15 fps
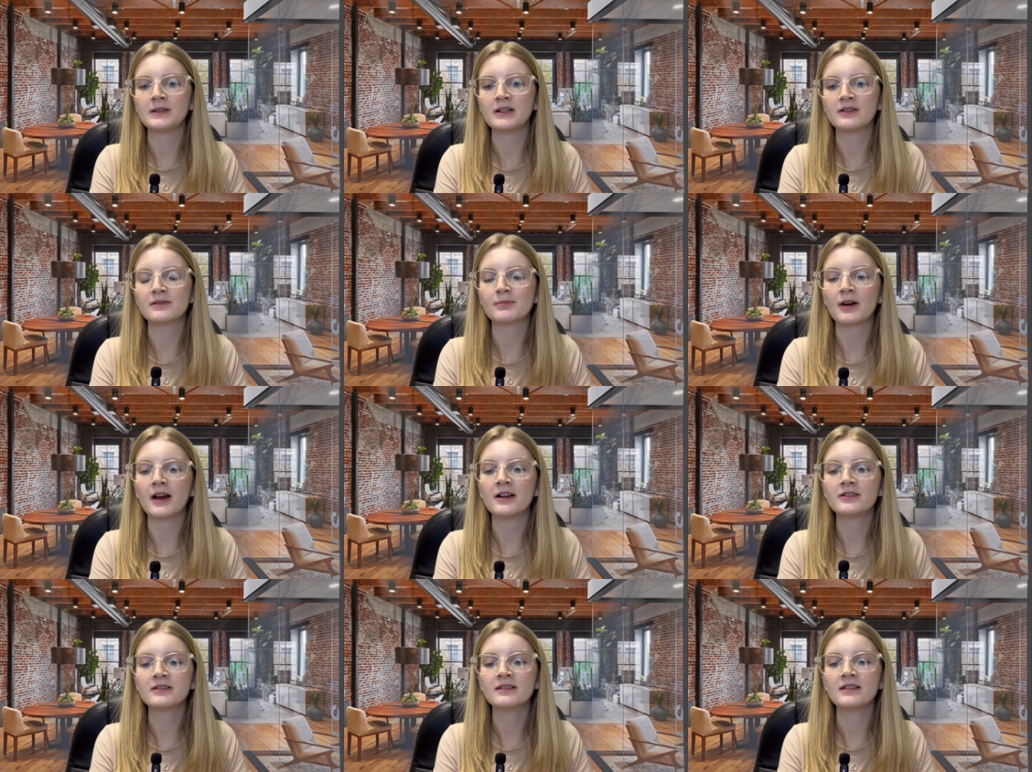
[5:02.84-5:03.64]
years prior
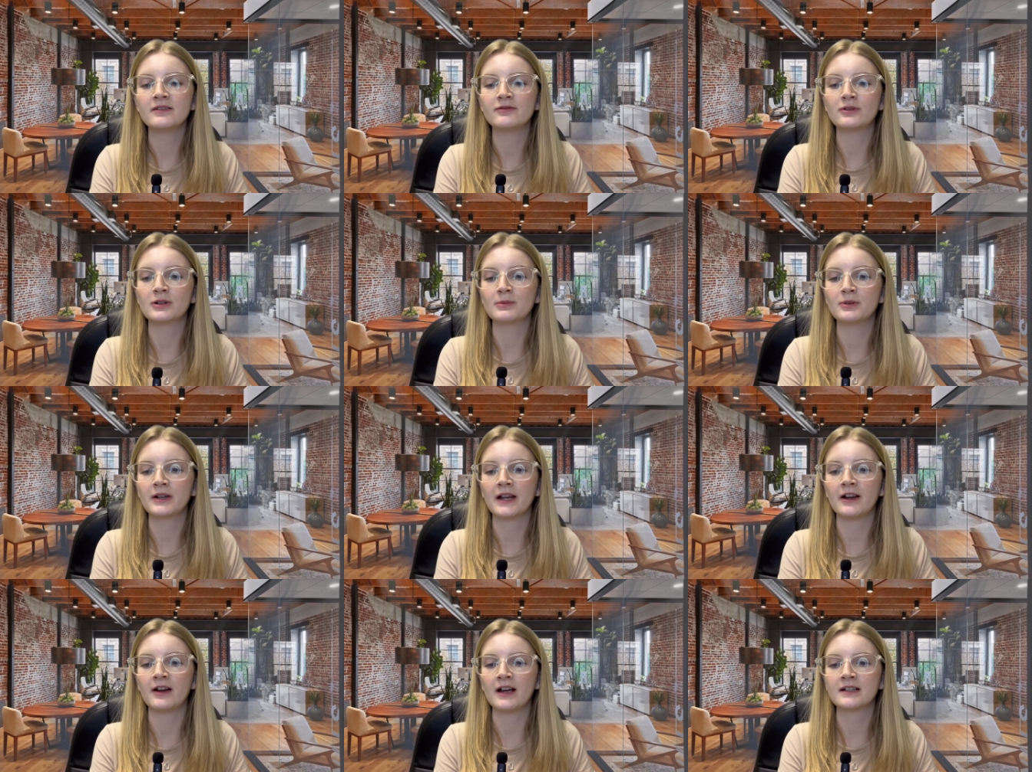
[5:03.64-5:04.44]
to the Affordable
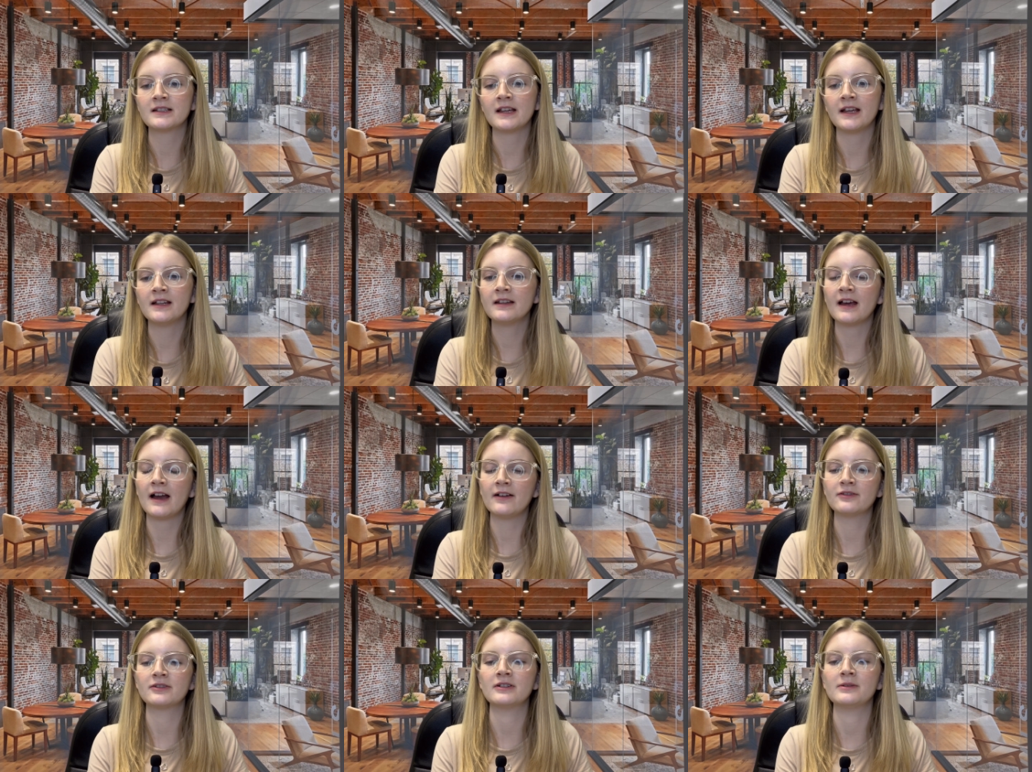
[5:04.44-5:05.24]
Care Act and
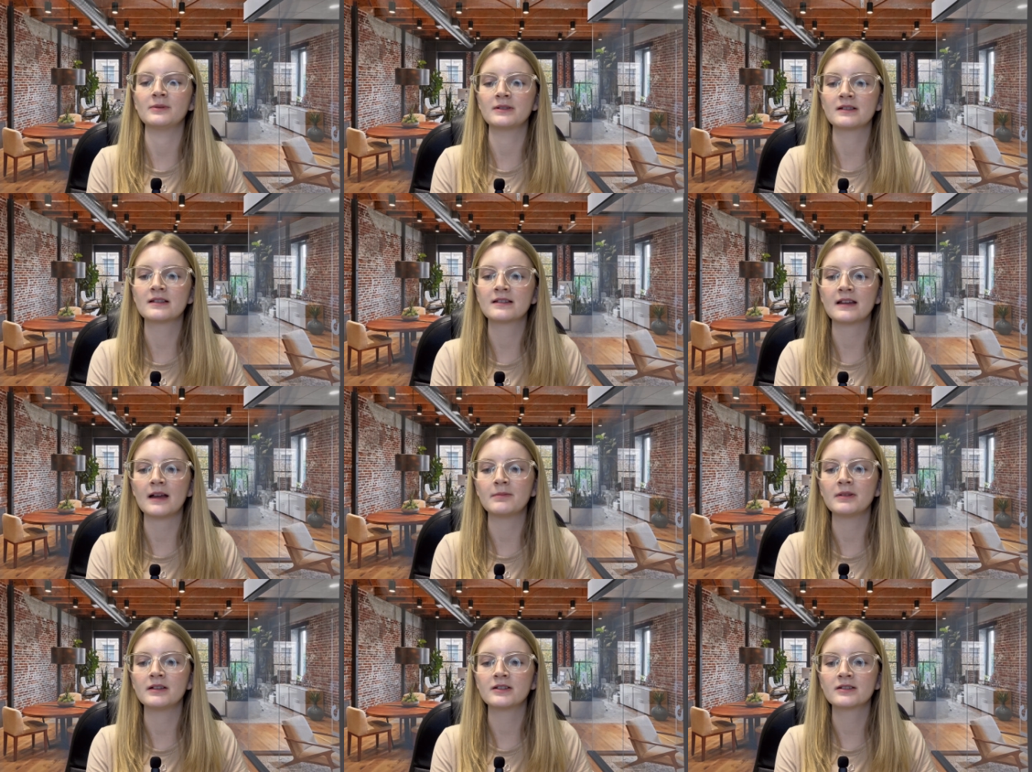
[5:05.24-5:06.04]
after it was
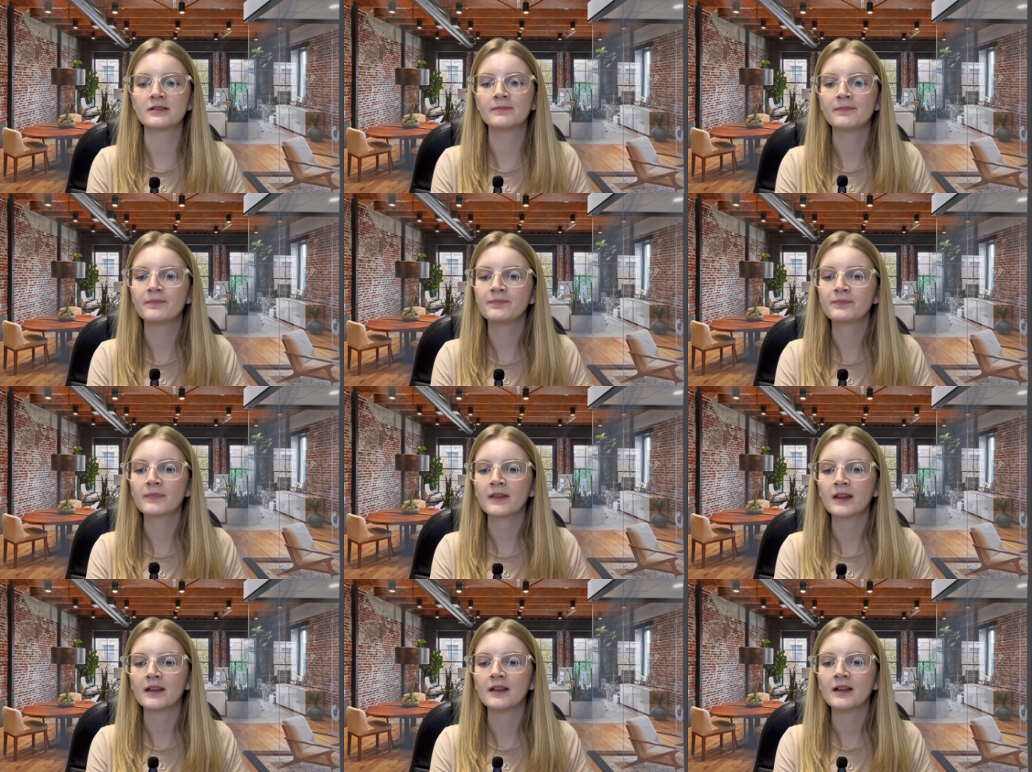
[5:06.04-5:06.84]
established.
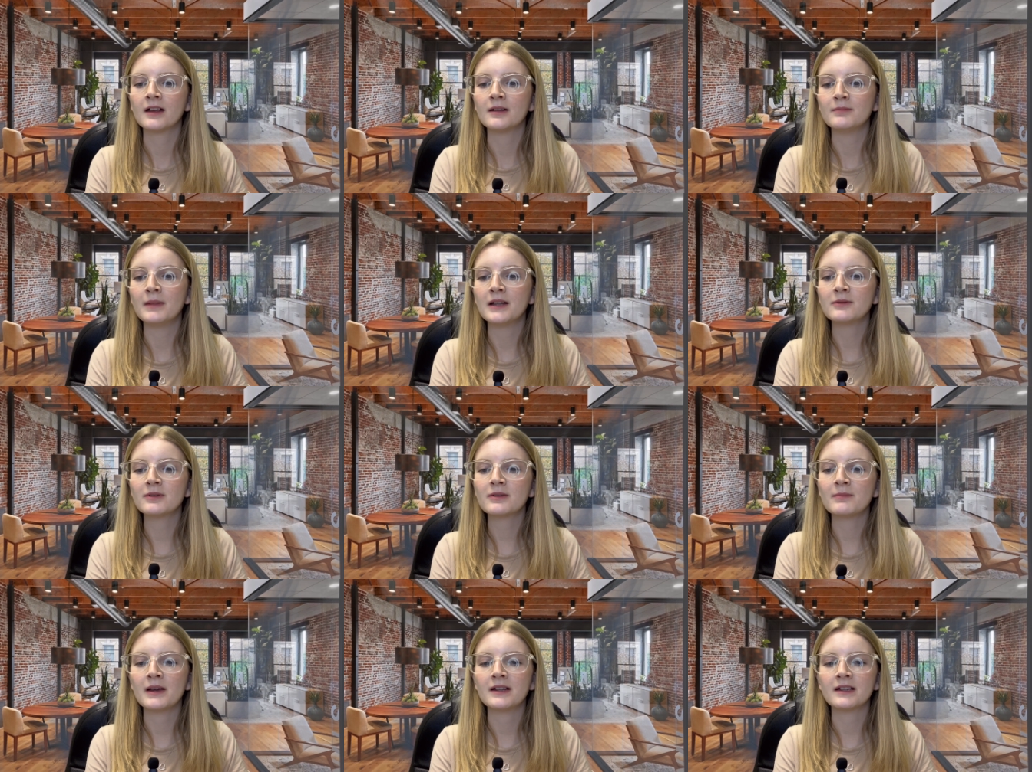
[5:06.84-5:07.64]
Men with
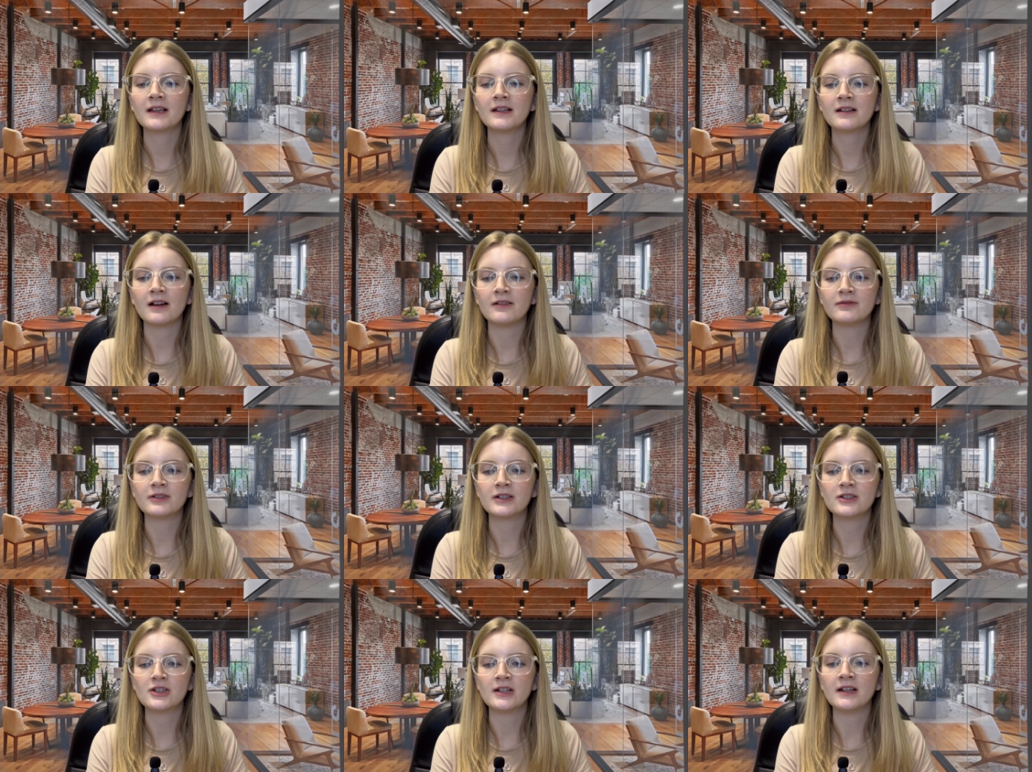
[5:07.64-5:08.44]
Medicaid
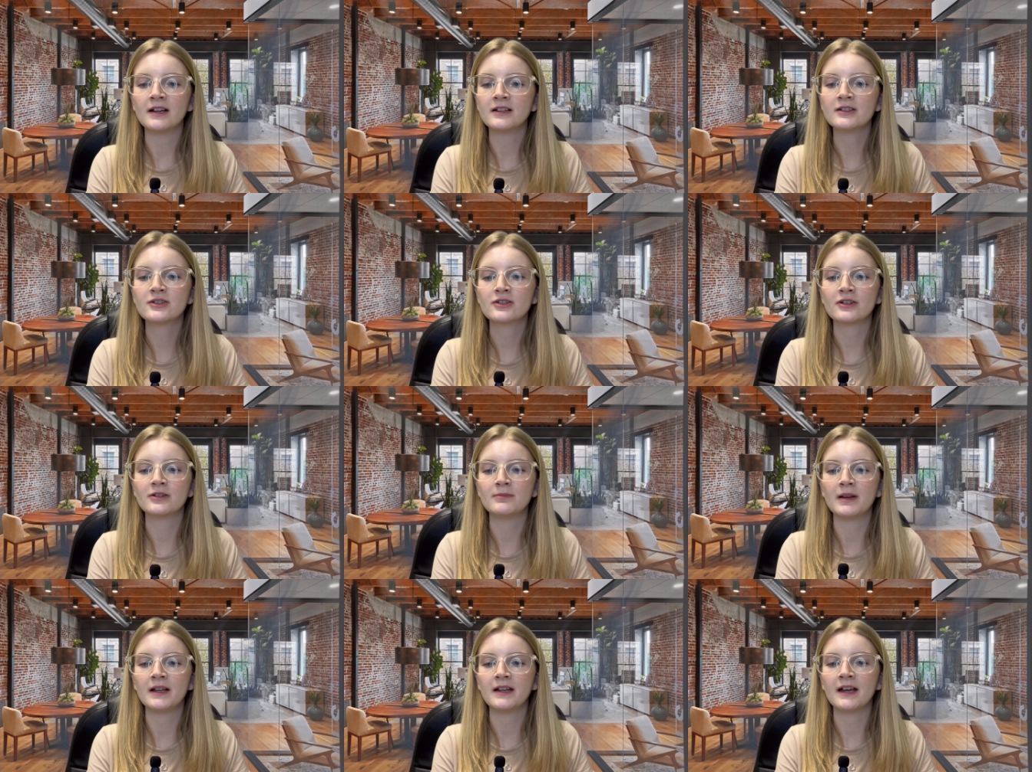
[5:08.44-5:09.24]
coverage and uninsured
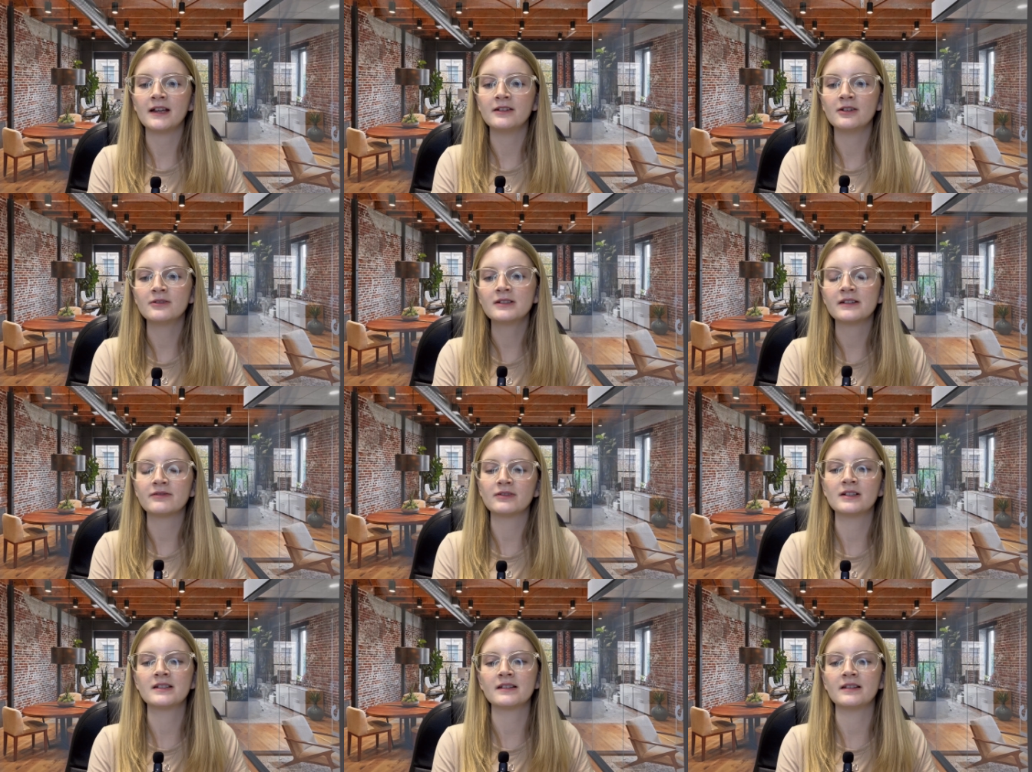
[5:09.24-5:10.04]
men had no
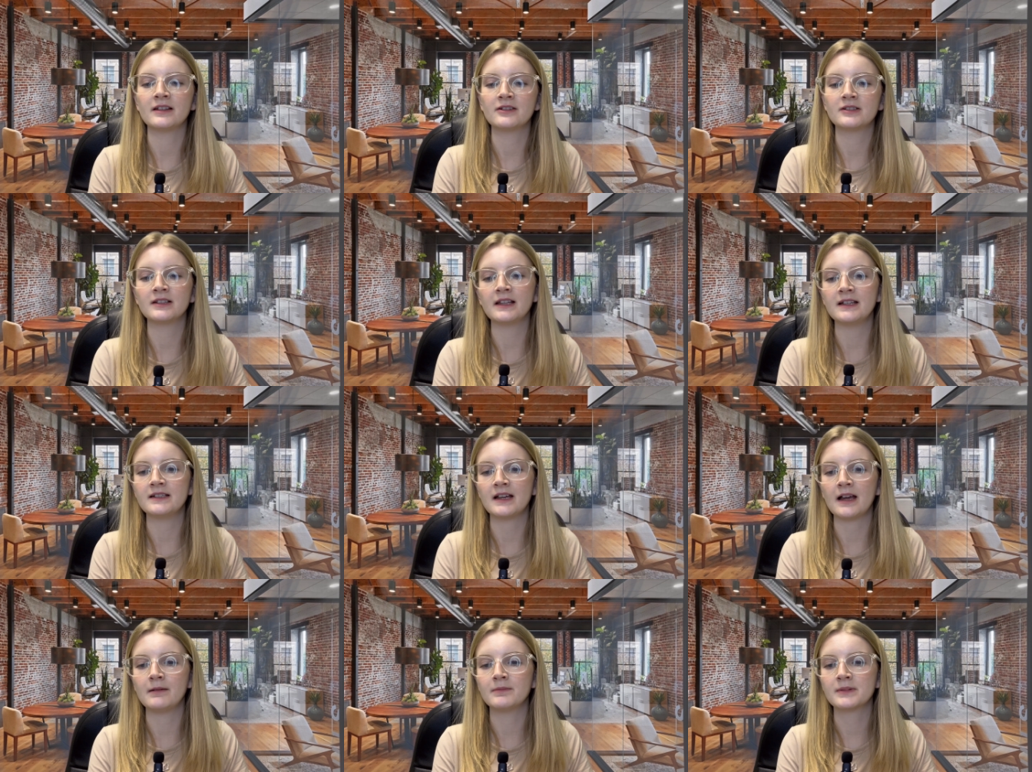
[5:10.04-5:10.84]
difference in their delay
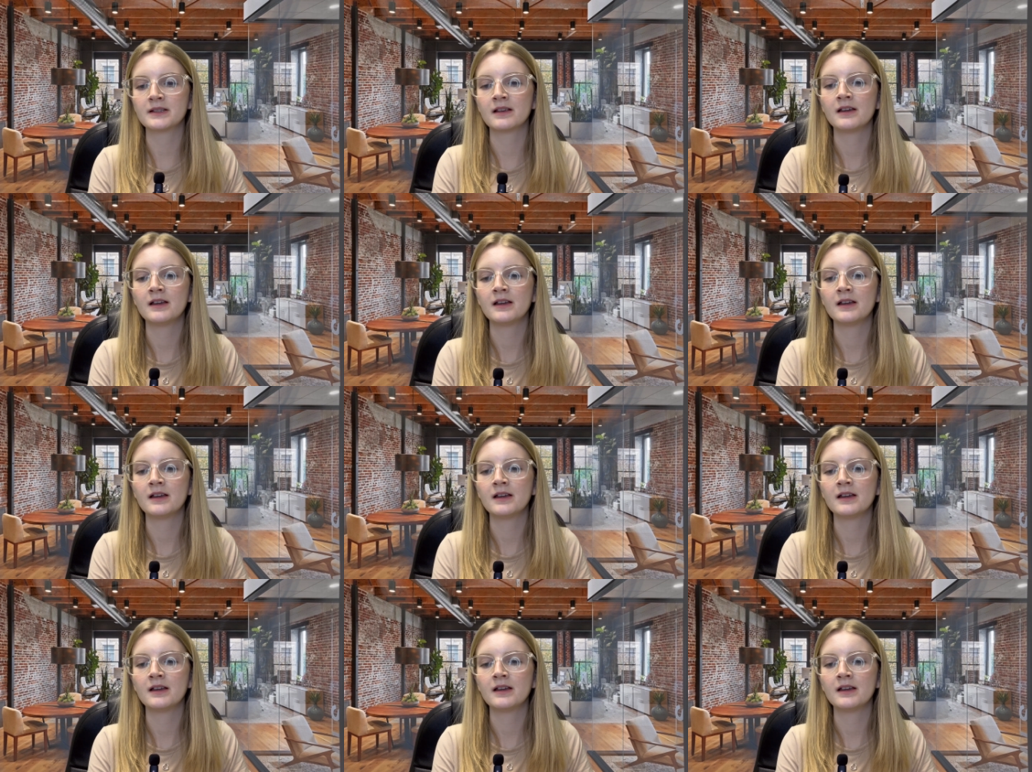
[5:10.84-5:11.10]
times,